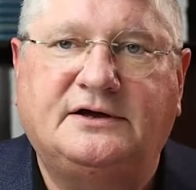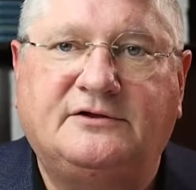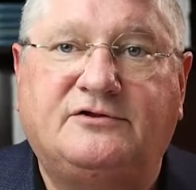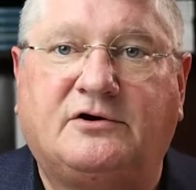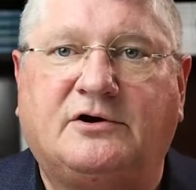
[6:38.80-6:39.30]
uh,
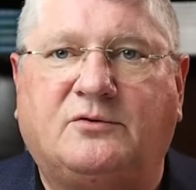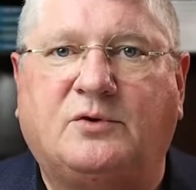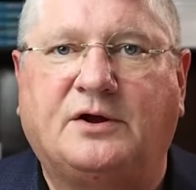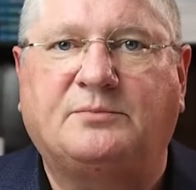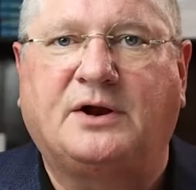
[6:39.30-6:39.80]
ethereal
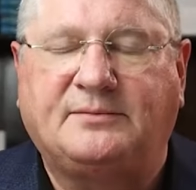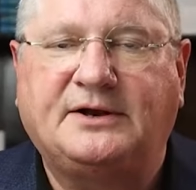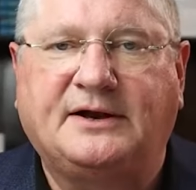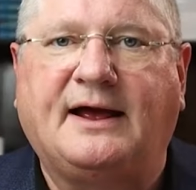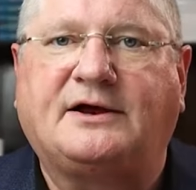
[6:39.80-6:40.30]
one, but I
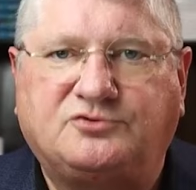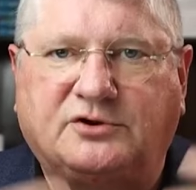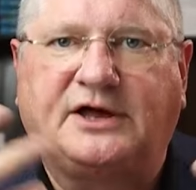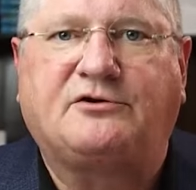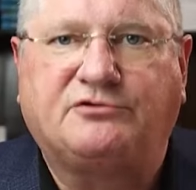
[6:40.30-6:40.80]
mean an
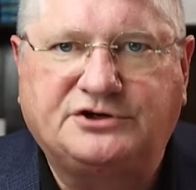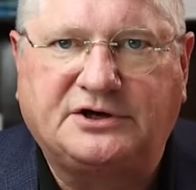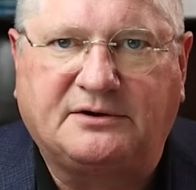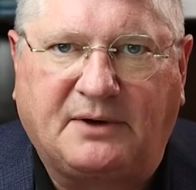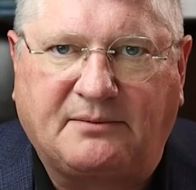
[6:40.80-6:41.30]
actual
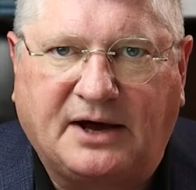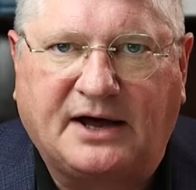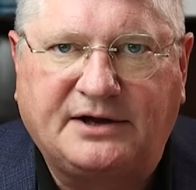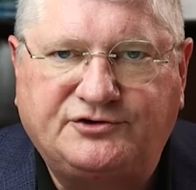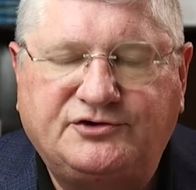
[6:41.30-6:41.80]
energy in my
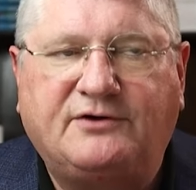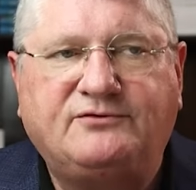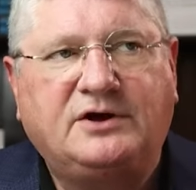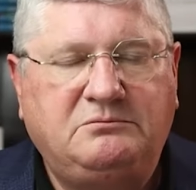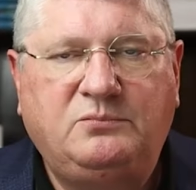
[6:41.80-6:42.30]
body
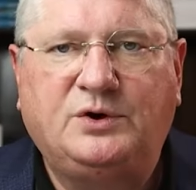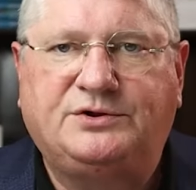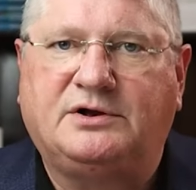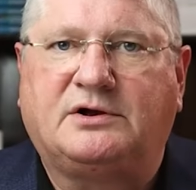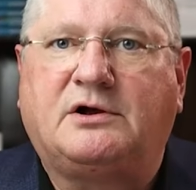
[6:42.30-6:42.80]
shift
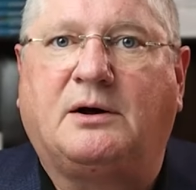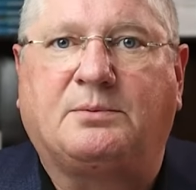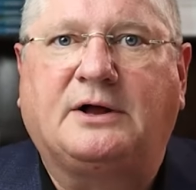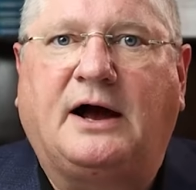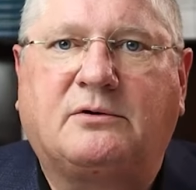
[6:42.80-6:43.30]
within a
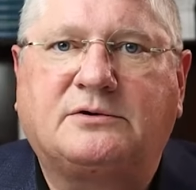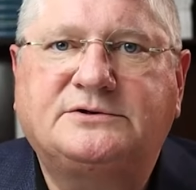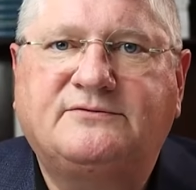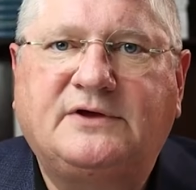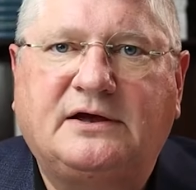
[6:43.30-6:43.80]
couple
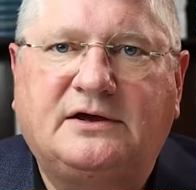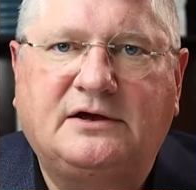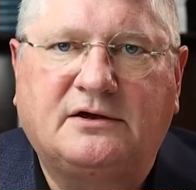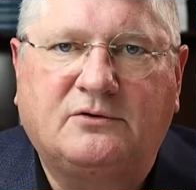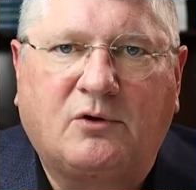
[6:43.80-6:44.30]
hours of
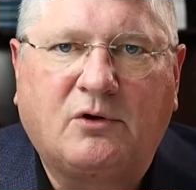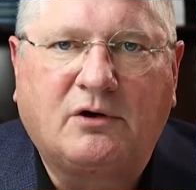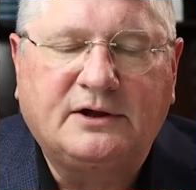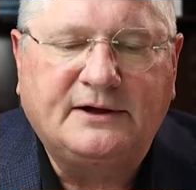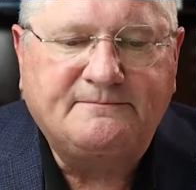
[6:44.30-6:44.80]
taking it
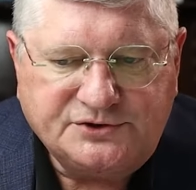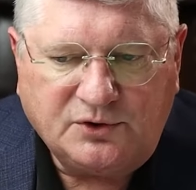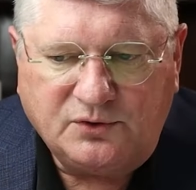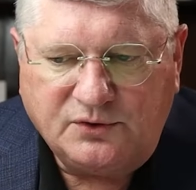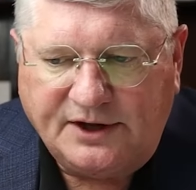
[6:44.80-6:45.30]
orally.
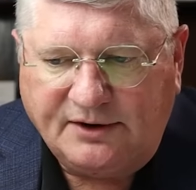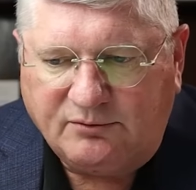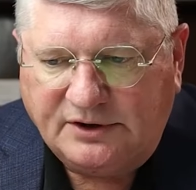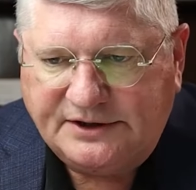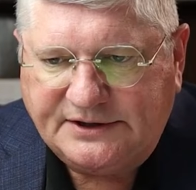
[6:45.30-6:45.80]
So it
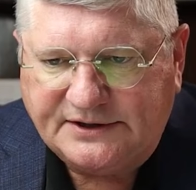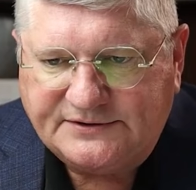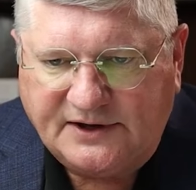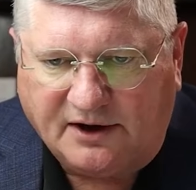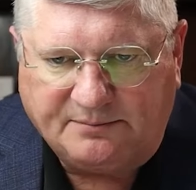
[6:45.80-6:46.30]
really
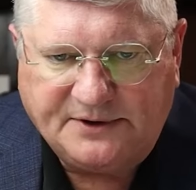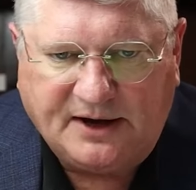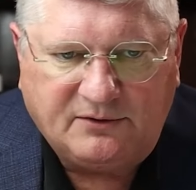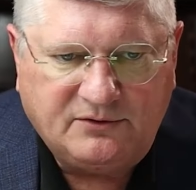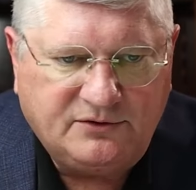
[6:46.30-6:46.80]
does help.
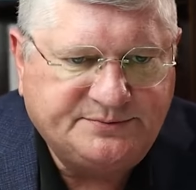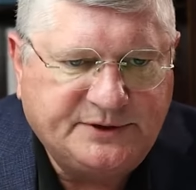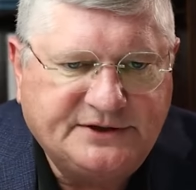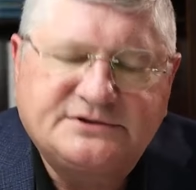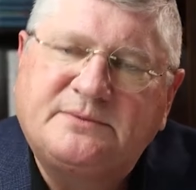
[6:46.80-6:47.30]
Now, just
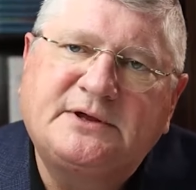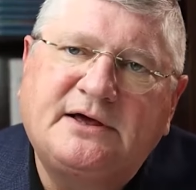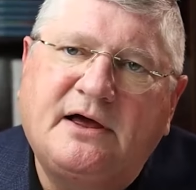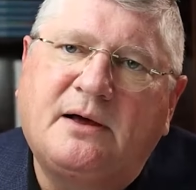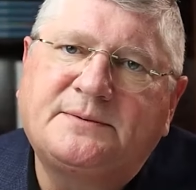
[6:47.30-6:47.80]
because something
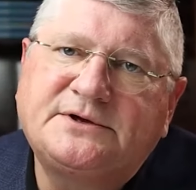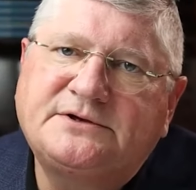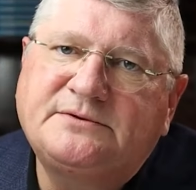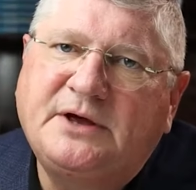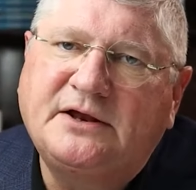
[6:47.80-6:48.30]
helps
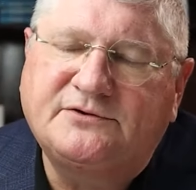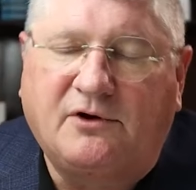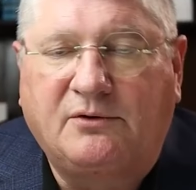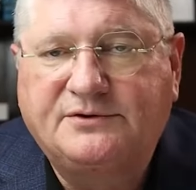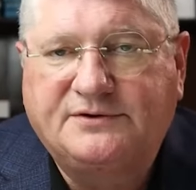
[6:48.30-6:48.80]
doesn't mean it's
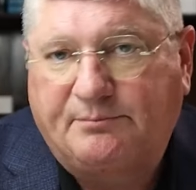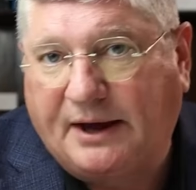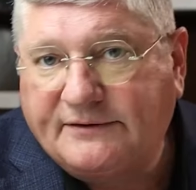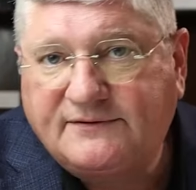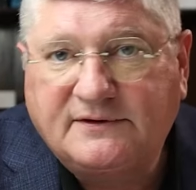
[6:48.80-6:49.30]
always the
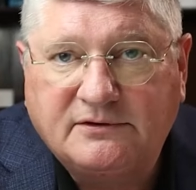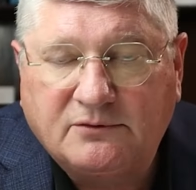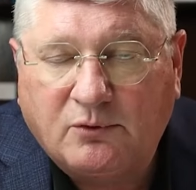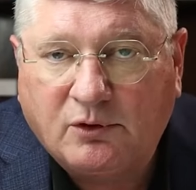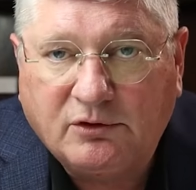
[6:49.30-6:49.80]
best thing in
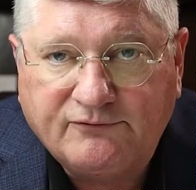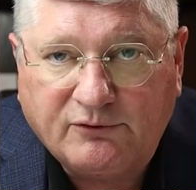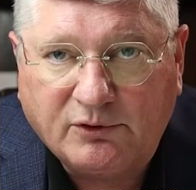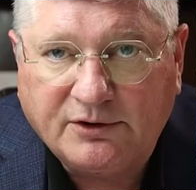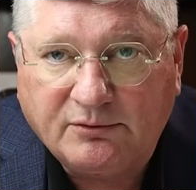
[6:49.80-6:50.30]
the world
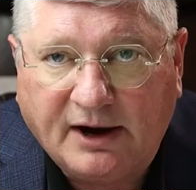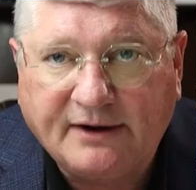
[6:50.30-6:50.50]
for you,